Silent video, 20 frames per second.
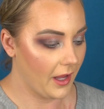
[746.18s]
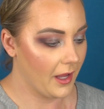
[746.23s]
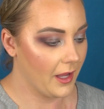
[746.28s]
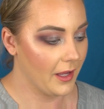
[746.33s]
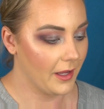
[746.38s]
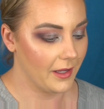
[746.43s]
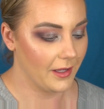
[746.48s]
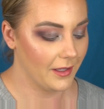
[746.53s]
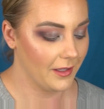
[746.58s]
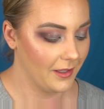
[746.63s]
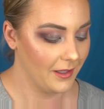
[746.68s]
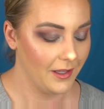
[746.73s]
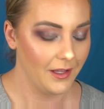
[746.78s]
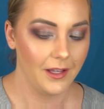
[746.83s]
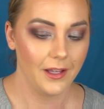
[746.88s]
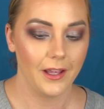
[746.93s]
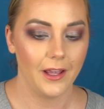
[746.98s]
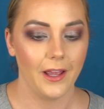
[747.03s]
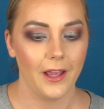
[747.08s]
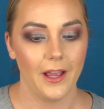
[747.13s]

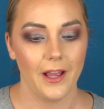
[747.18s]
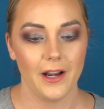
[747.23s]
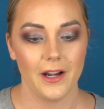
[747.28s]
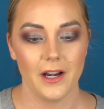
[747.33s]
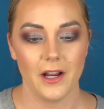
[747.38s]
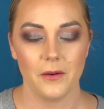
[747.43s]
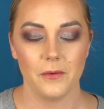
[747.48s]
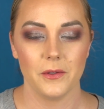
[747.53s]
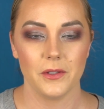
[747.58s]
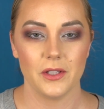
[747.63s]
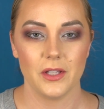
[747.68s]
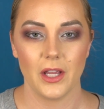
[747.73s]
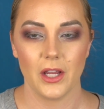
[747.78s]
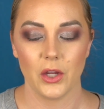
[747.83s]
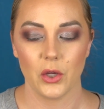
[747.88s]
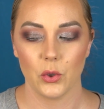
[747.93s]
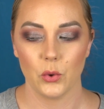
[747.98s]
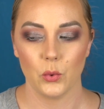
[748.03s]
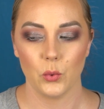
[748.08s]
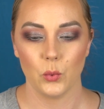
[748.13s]
and I was
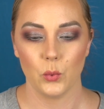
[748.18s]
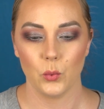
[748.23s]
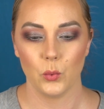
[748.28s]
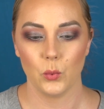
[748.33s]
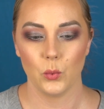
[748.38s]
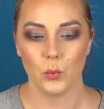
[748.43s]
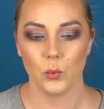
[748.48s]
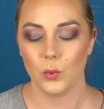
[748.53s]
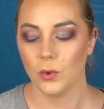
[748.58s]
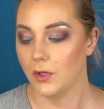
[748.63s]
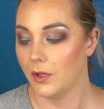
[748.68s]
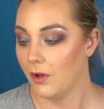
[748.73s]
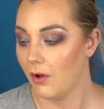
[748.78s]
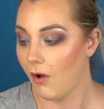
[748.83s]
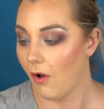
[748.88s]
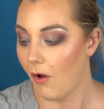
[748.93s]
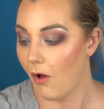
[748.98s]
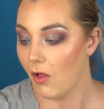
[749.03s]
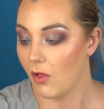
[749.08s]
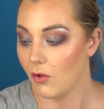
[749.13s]
like, ooh,
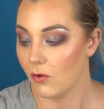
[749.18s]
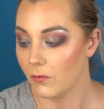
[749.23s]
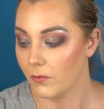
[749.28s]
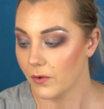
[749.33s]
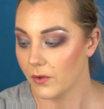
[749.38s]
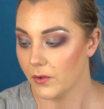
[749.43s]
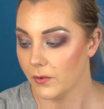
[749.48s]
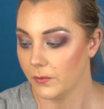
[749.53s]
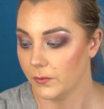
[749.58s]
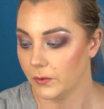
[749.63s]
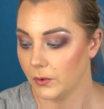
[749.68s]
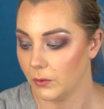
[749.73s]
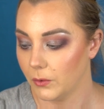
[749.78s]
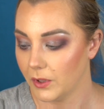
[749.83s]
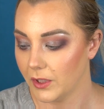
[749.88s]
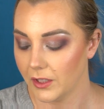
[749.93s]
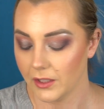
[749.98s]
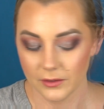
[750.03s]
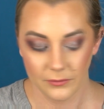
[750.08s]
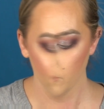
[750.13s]
all over the
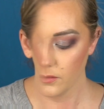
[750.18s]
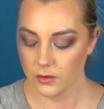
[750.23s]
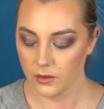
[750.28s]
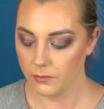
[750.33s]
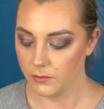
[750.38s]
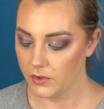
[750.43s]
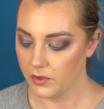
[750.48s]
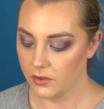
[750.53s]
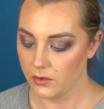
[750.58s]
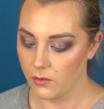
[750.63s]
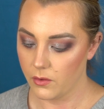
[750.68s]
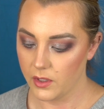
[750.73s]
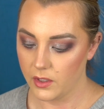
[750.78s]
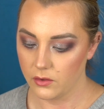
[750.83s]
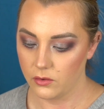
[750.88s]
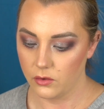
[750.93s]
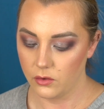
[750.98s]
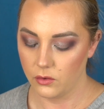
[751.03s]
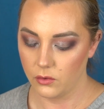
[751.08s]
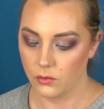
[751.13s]
floor. So I'm just
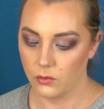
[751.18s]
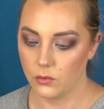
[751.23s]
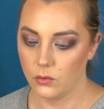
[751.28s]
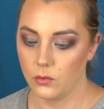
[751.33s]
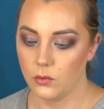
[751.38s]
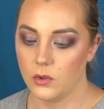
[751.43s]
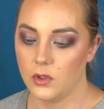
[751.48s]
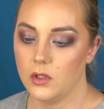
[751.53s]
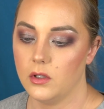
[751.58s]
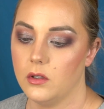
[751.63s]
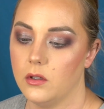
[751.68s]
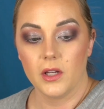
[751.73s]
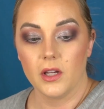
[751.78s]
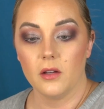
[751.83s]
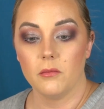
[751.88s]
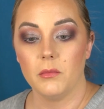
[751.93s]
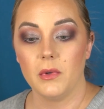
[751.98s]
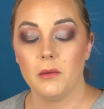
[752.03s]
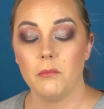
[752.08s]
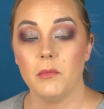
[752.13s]
going to pick
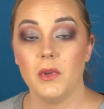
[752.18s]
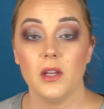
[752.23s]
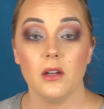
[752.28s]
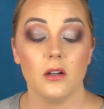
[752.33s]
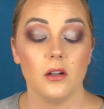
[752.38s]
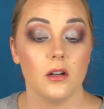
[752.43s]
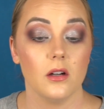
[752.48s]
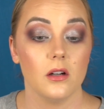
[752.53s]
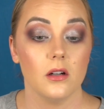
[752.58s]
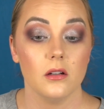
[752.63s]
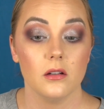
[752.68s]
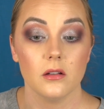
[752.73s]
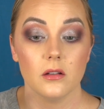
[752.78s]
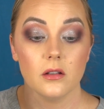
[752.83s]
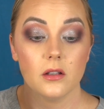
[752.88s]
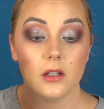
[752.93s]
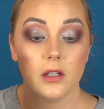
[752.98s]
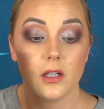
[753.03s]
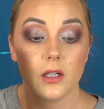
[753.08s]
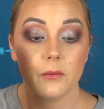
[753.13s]
up my mirror
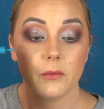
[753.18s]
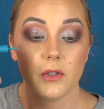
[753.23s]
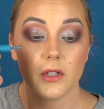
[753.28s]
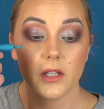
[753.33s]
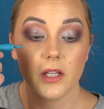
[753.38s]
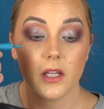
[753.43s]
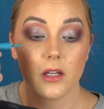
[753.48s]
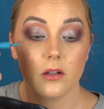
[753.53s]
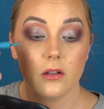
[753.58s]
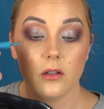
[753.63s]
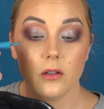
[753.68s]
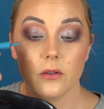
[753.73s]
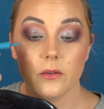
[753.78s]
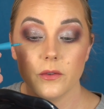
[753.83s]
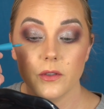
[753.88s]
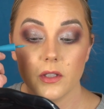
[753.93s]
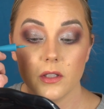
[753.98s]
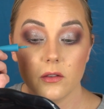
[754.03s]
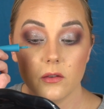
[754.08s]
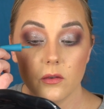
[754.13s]
and I'm going to get
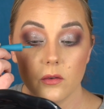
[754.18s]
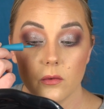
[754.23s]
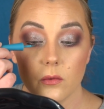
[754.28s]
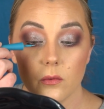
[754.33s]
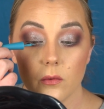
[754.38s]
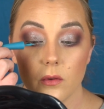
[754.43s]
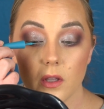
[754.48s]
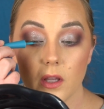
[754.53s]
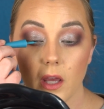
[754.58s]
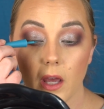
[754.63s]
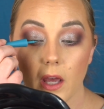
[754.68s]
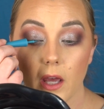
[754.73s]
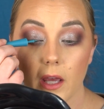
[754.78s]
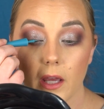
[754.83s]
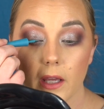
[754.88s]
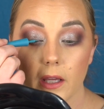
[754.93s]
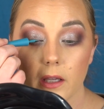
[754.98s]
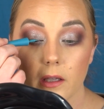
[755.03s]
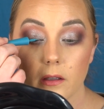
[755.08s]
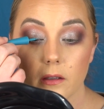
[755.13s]
close into the
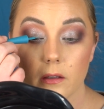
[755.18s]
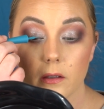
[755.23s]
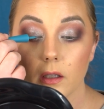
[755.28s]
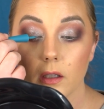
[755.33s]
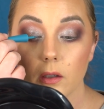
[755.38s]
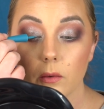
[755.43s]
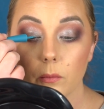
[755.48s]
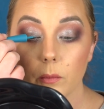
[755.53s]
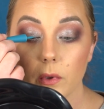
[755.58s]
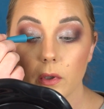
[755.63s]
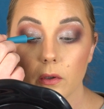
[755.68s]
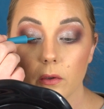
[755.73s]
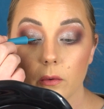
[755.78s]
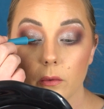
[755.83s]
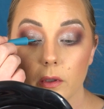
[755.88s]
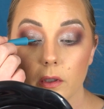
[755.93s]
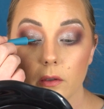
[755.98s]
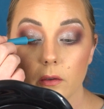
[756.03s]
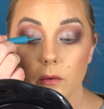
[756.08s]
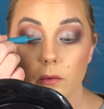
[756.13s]
eye and we're
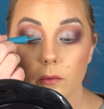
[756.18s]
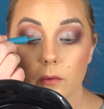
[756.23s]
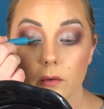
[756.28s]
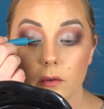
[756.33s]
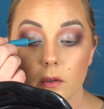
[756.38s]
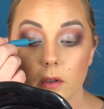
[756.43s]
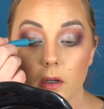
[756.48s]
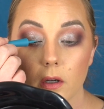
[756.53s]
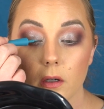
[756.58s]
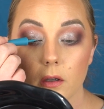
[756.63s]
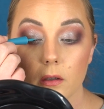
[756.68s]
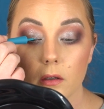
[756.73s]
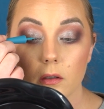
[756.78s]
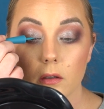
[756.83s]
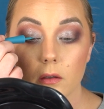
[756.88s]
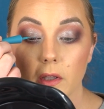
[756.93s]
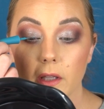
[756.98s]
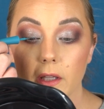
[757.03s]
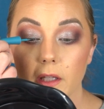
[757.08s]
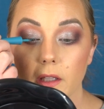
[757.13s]
going to start
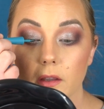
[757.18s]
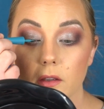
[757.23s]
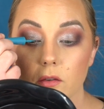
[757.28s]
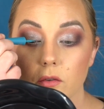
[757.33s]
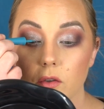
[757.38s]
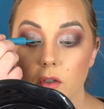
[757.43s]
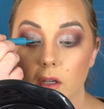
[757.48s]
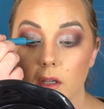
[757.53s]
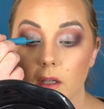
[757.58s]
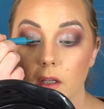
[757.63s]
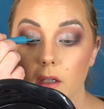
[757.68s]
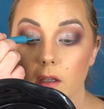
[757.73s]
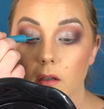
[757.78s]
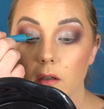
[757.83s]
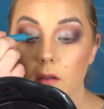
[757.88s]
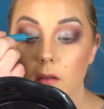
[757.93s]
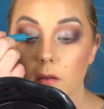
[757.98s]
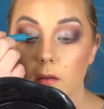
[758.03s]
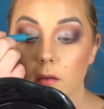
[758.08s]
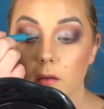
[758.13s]
applying the shade.